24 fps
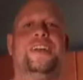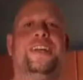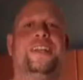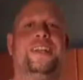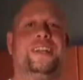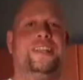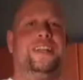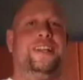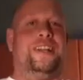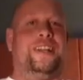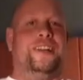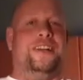
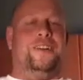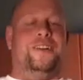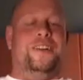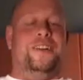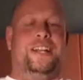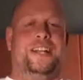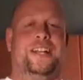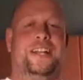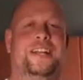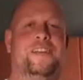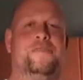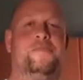
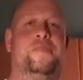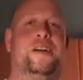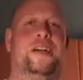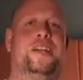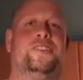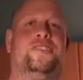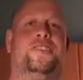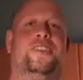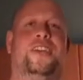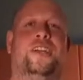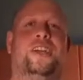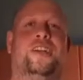and
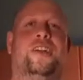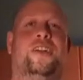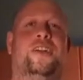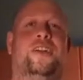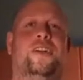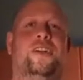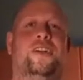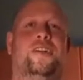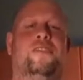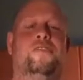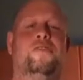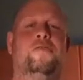everybody's like,
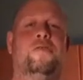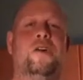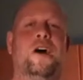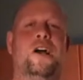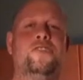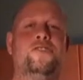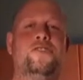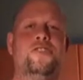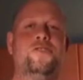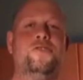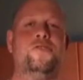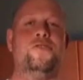well, why
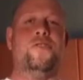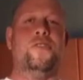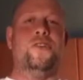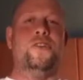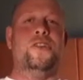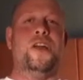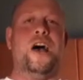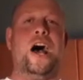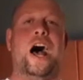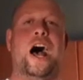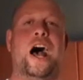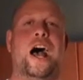is he
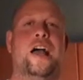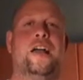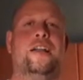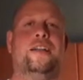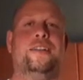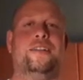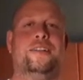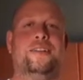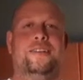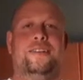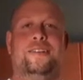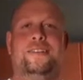doing that?
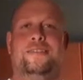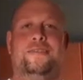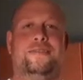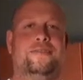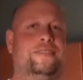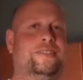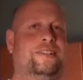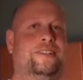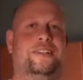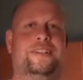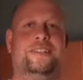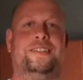
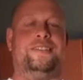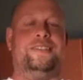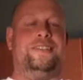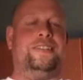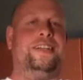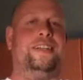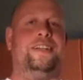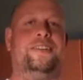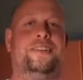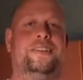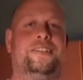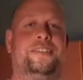Because,
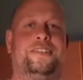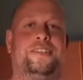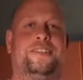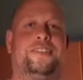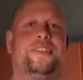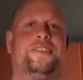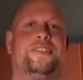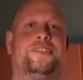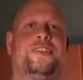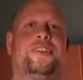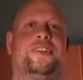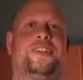
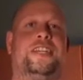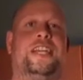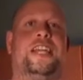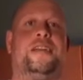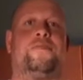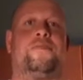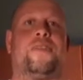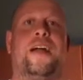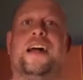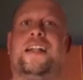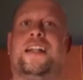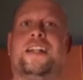it's going to
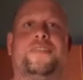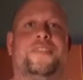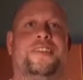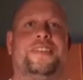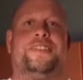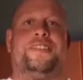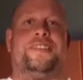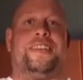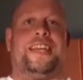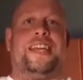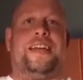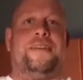keep
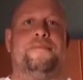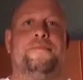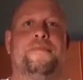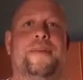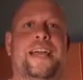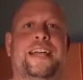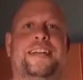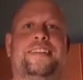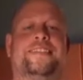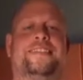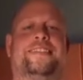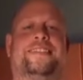relevancy. It
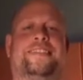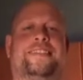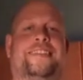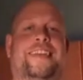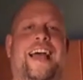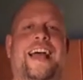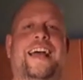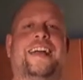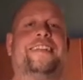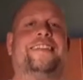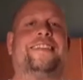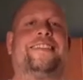makes
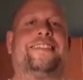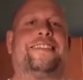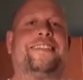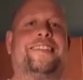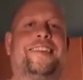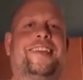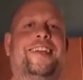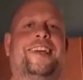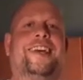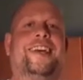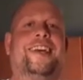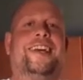sense.
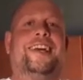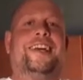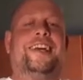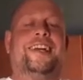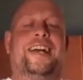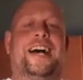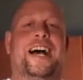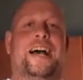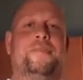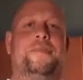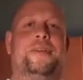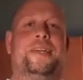
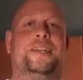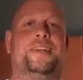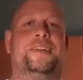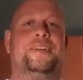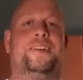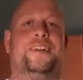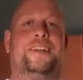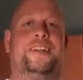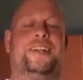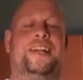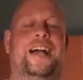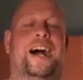I mean,
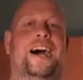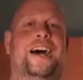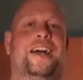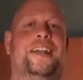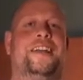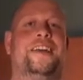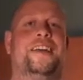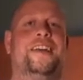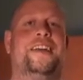good God.